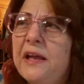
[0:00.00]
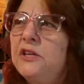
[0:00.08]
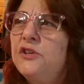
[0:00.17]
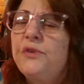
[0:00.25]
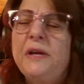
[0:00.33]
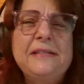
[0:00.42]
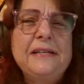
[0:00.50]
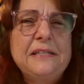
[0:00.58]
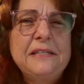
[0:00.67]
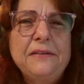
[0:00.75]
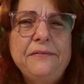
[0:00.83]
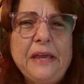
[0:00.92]
translate
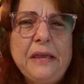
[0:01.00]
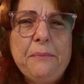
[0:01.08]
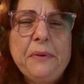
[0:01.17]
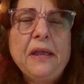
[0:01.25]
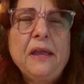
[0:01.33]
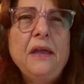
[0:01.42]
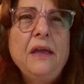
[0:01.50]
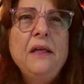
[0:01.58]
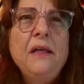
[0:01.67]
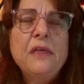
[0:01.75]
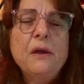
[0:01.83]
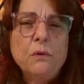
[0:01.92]
to the vaping
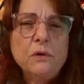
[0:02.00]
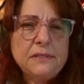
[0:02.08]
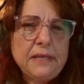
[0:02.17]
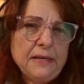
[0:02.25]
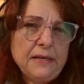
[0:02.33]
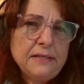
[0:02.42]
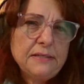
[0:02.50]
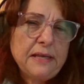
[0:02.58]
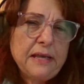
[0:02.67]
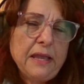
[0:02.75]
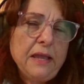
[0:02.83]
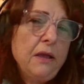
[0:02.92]
that we're seeing
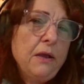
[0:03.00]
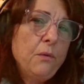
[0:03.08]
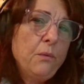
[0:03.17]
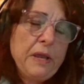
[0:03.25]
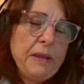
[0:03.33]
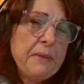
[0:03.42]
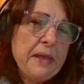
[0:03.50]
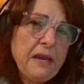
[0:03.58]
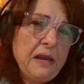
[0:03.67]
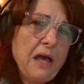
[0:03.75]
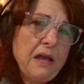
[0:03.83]
today. We may not